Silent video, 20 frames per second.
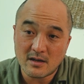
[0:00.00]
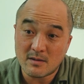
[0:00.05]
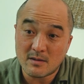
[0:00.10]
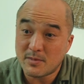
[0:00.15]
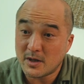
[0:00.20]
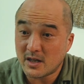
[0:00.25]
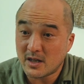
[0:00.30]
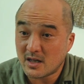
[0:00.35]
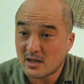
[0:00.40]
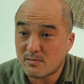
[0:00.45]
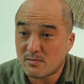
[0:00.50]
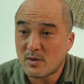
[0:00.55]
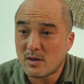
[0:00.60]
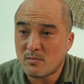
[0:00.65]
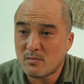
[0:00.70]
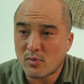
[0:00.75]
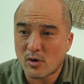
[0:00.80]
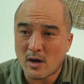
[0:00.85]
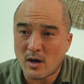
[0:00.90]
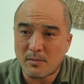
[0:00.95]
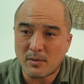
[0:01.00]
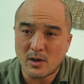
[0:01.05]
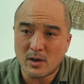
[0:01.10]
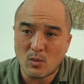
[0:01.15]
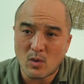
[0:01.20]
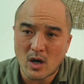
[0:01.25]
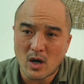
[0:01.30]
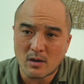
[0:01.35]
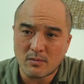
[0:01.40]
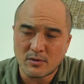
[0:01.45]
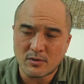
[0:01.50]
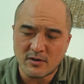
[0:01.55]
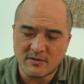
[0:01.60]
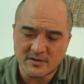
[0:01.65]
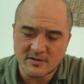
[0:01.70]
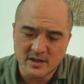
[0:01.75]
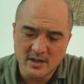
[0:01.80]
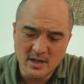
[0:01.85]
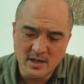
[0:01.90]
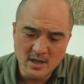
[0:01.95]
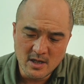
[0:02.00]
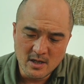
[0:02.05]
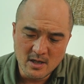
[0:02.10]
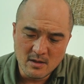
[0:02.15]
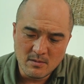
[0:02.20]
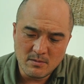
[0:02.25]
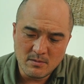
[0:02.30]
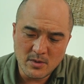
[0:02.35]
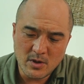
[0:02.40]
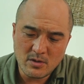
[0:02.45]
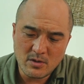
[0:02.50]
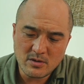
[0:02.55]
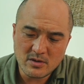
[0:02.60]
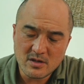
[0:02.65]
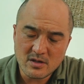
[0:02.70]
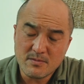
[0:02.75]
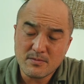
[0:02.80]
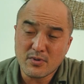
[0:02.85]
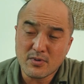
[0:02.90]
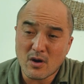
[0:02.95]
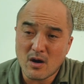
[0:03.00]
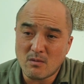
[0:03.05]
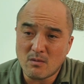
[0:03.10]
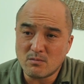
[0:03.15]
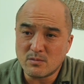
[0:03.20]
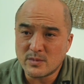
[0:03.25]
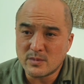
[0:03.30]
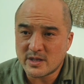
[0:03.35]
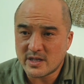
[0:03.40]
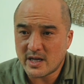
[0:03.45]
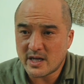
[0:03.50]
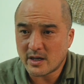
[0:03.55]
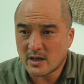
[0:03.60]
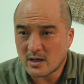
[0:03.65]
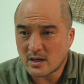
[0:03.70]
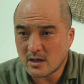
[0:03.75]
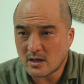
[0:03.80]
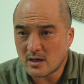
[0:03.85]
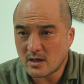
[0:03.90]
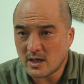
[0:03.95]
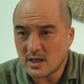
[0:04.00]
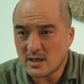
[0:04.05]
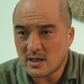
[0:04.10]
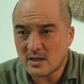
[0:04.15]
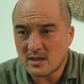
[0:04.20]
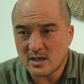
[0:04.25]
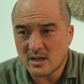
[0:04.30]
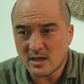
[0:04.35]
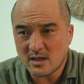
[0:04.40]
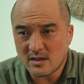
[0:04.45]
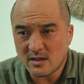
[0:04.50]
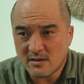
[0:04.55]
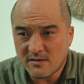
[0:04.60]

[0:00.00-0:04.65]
building has been properly waterproofed. Most problems that occur in the